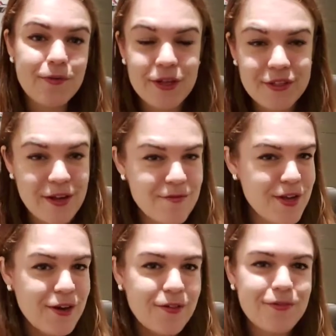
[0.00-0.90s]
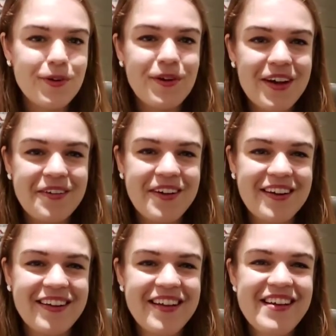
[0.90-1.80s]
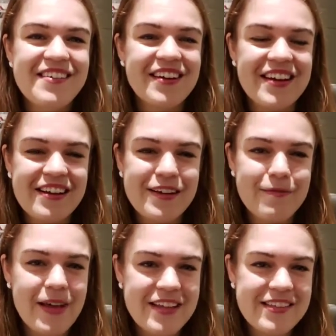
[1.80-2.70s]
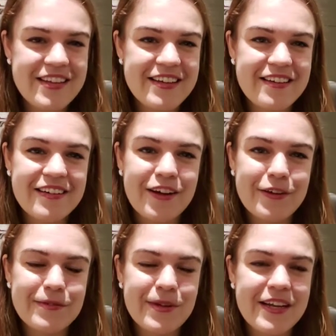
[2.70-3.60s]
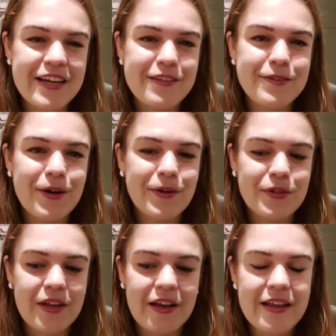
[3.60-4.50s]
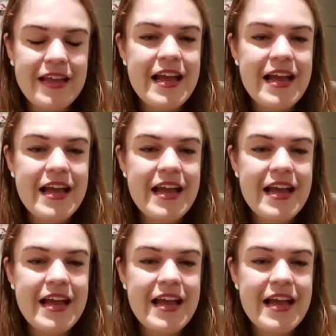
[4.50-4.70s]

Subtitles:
Well done, we got through it. We're going to look amazing in our coats when it gets colder.